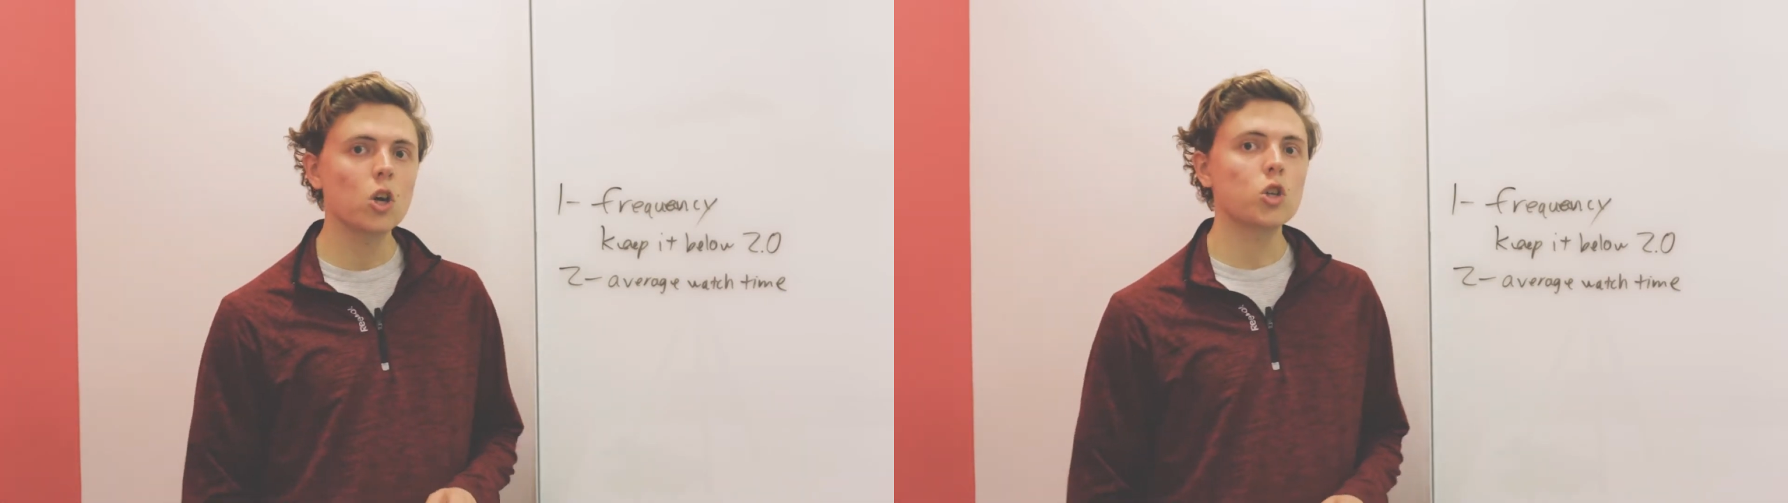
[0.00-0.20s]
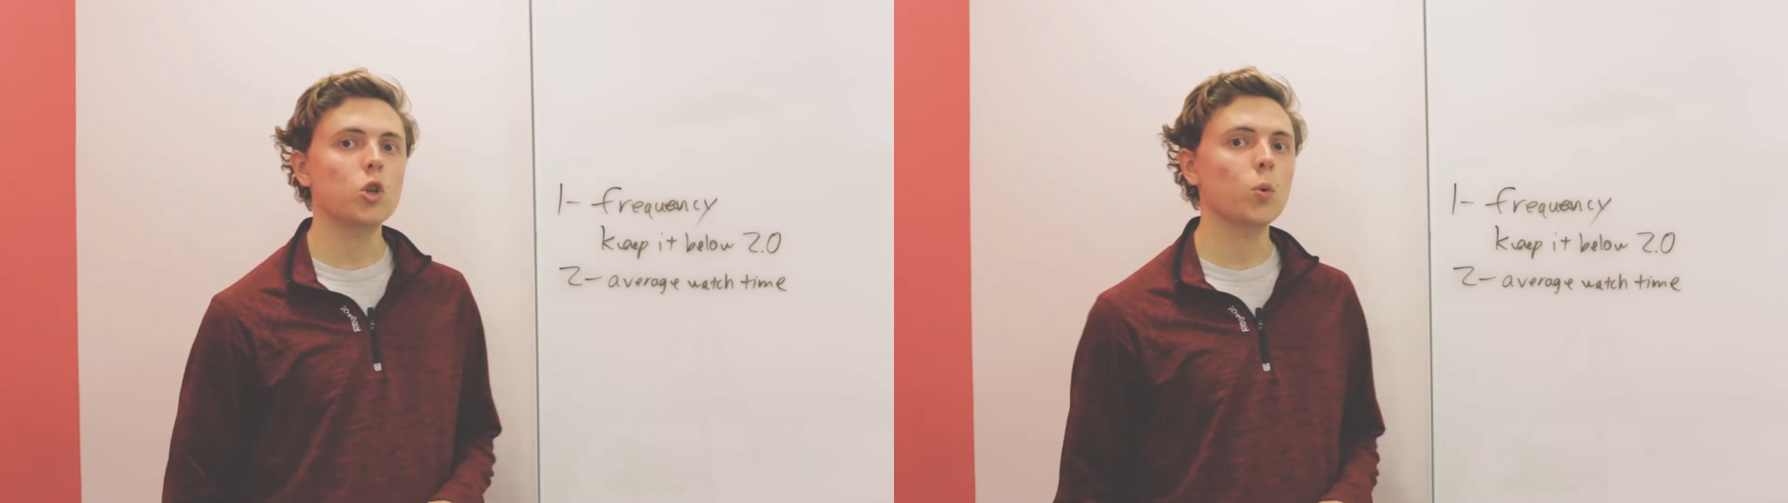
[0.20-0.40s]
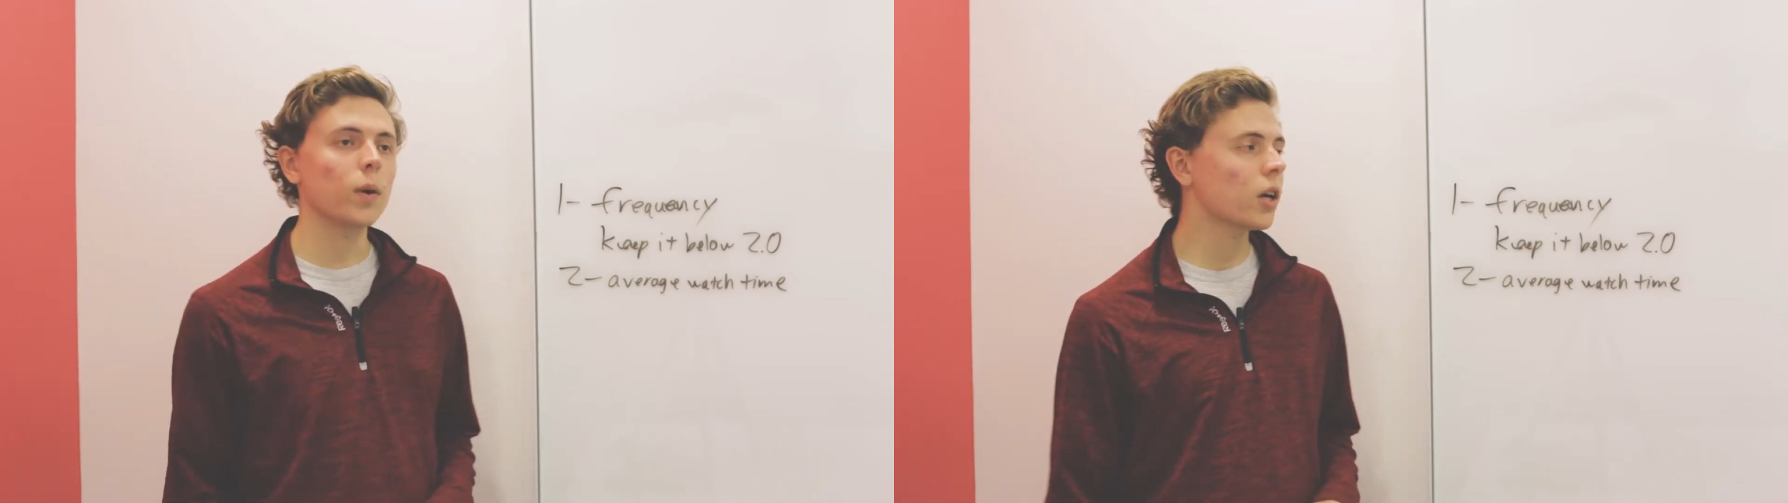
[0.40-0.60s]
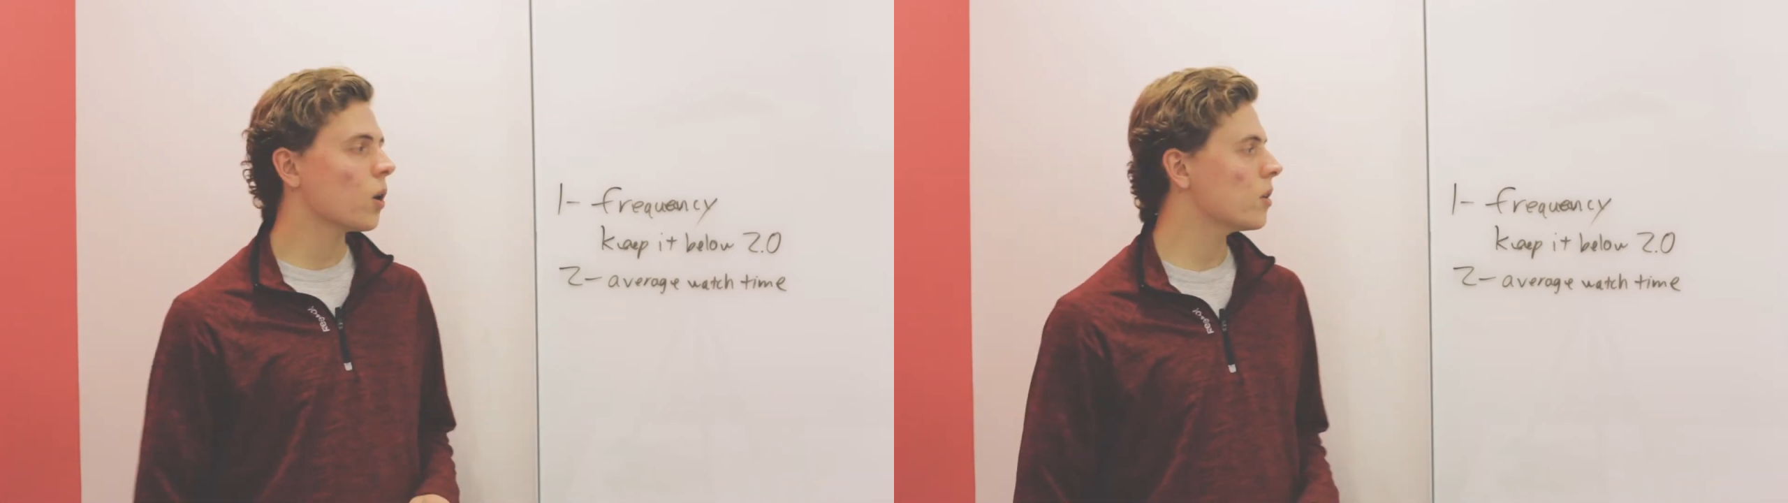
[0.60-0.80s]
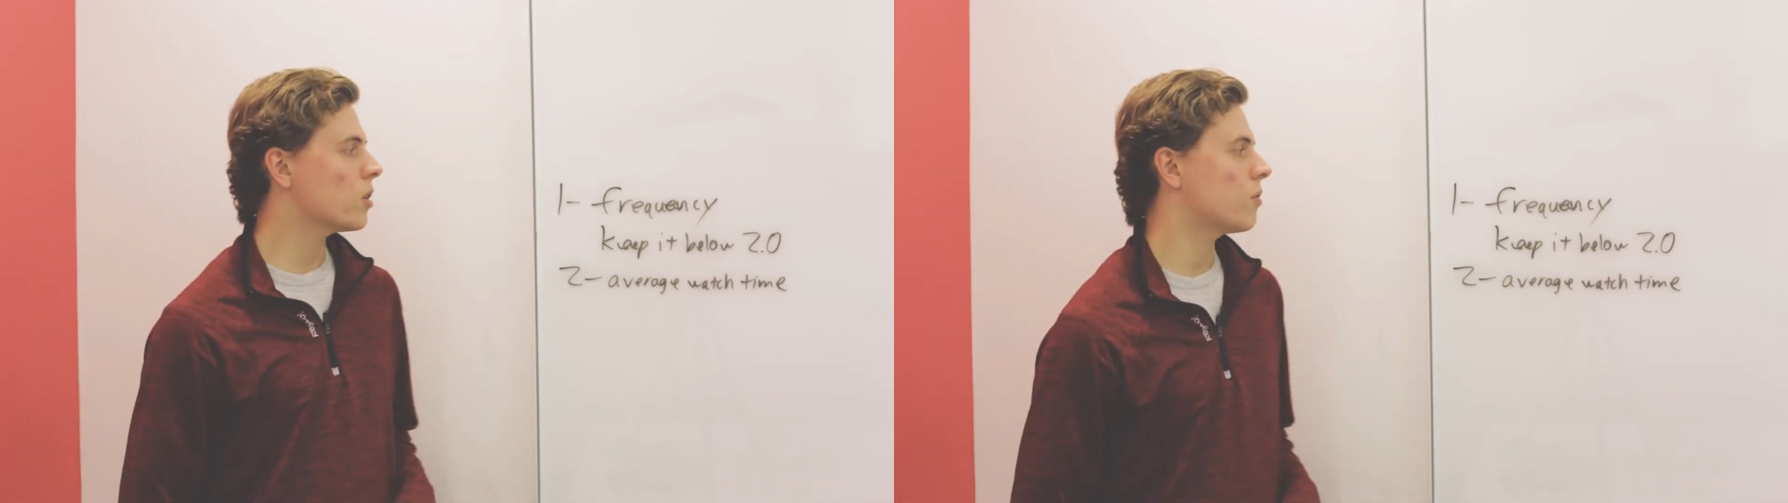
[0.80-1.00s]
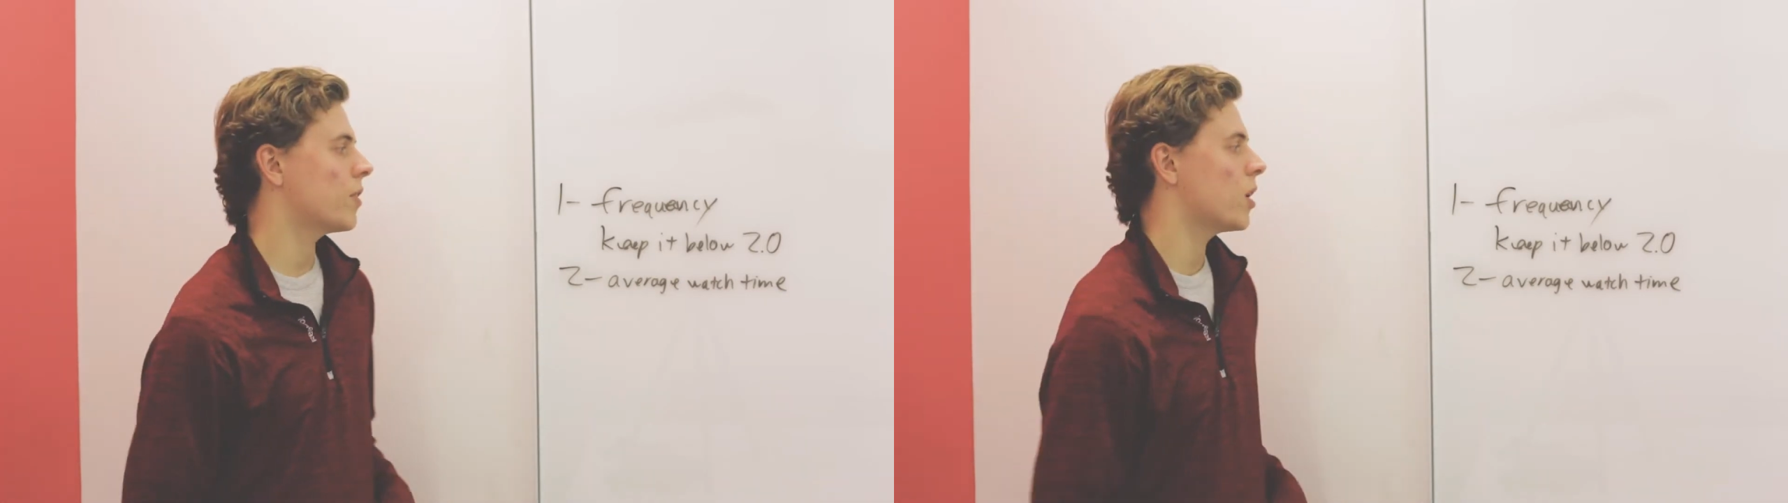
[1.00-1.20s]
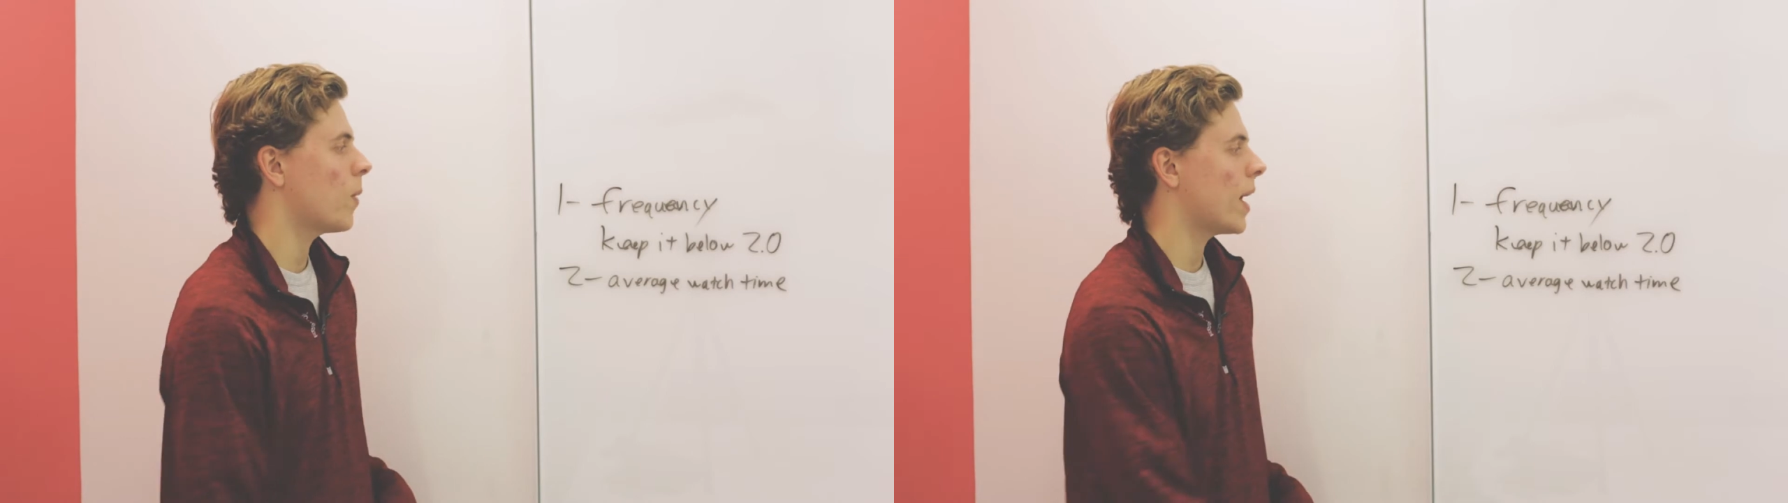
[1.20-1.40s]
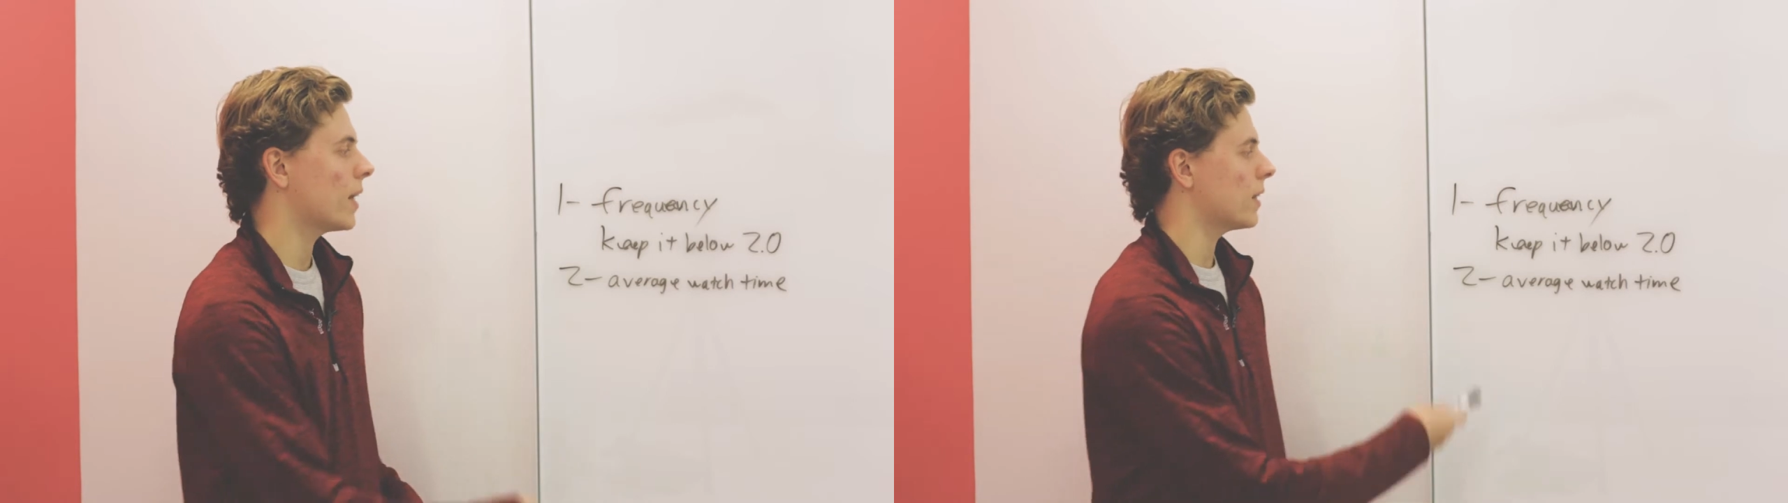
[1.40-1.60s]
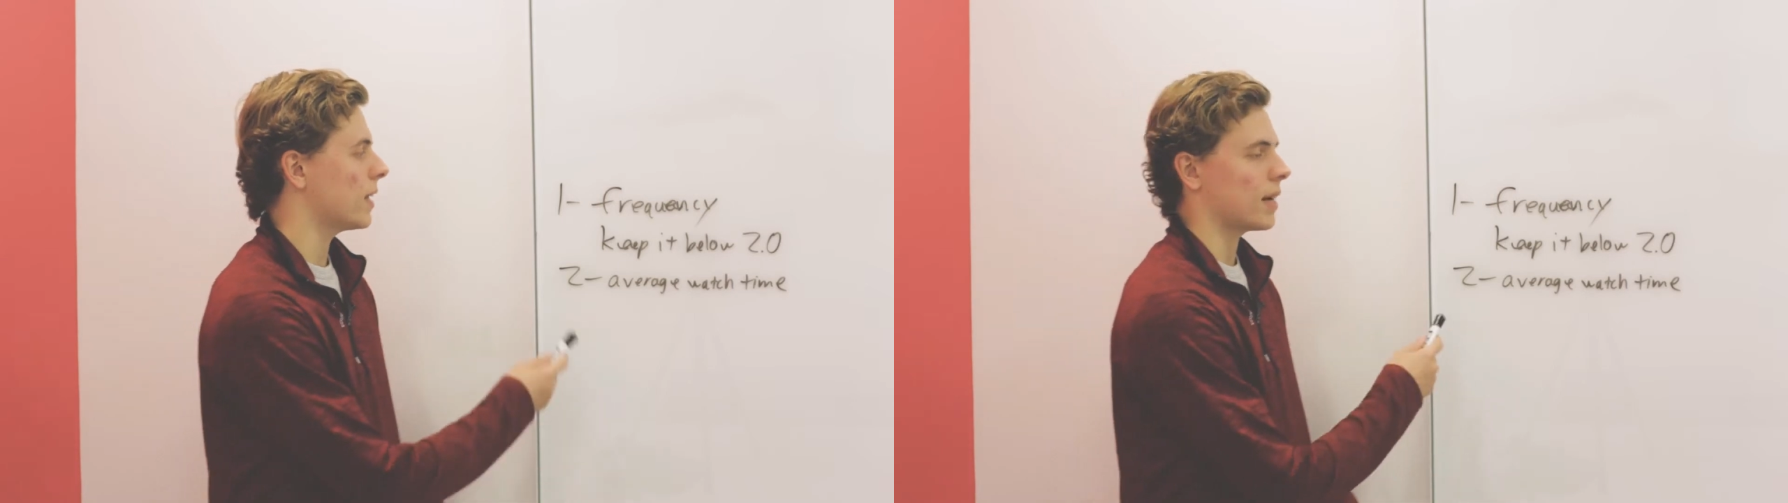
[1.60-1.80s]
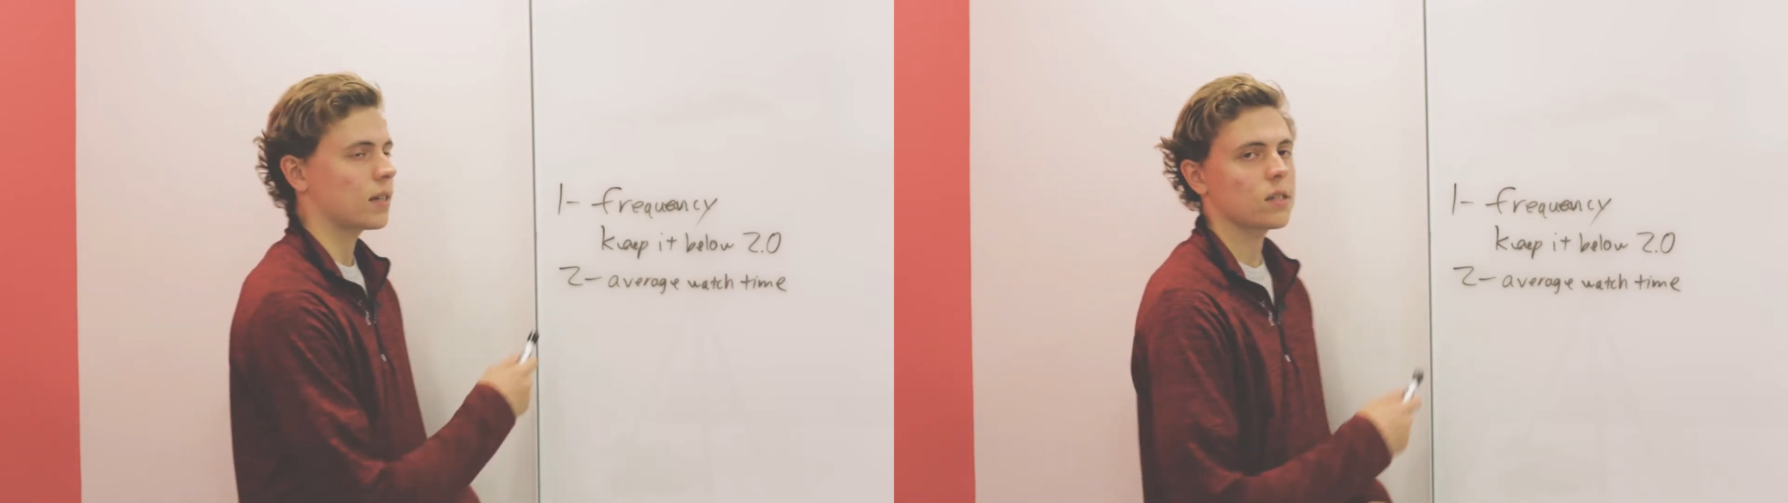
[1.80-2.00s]
So you want to go into your video
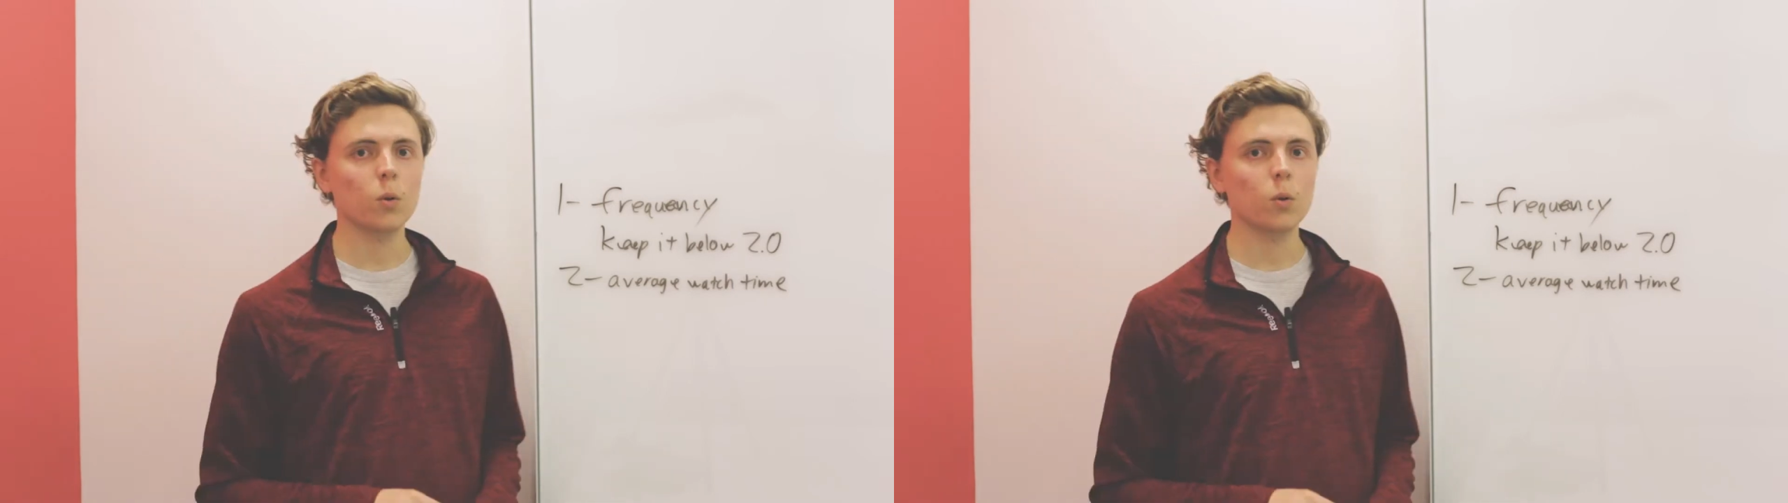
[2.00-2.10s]
analytics.